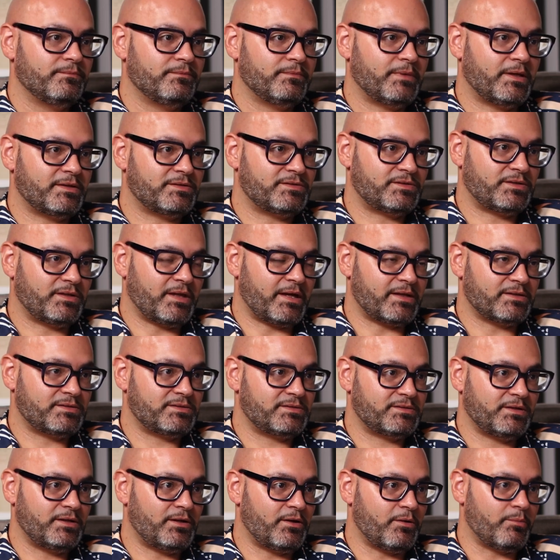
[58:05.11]

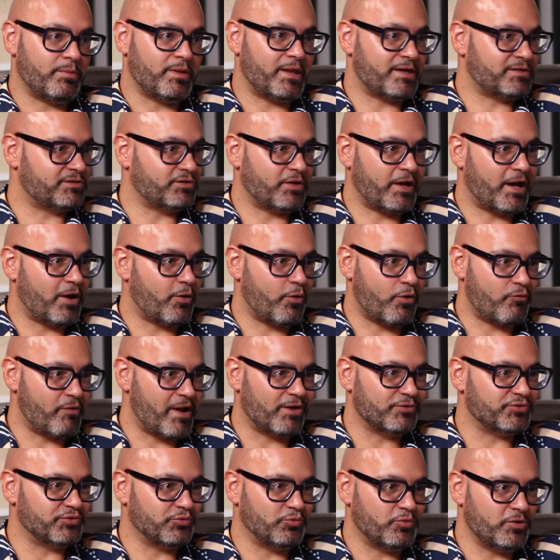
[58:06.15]
That's you know, but that's not how
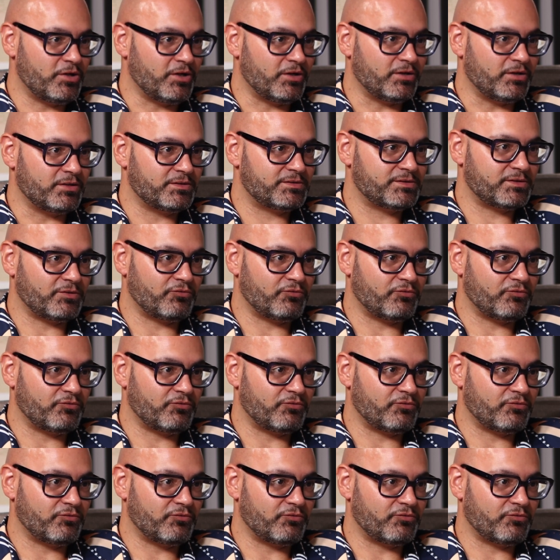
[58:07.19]
arousal works.